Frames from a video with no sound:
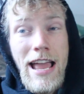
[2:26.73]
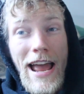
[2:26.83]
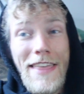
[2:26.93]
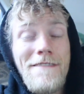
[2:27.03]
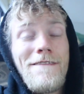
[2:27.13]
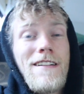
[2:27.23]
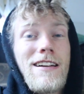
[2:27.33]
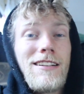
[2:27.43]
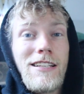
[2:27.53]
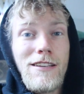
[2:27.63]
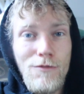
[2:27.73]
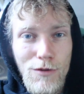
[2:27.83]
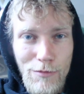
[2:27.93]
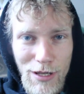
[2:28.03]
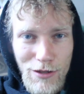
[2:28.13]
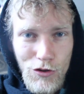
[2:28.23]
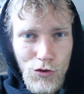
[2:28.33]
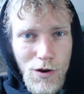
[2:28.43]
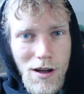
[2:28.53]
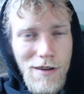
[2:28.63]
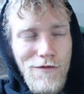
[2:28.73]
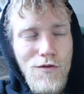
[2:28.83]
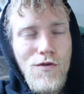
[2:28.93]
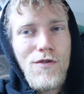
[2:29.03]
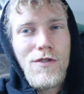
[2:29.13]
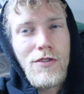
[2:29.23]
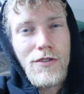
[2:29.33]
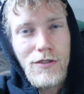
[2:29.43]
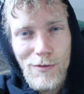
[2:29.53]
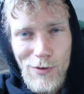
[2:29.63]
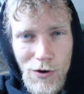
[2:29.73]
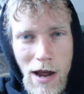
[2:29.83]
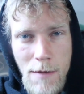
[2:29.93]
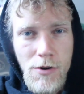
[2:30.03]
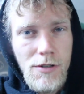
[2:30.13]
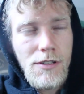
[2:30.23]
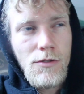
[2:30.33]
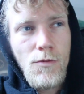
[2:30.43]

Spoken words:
And then finally will be the draw for the subscribers,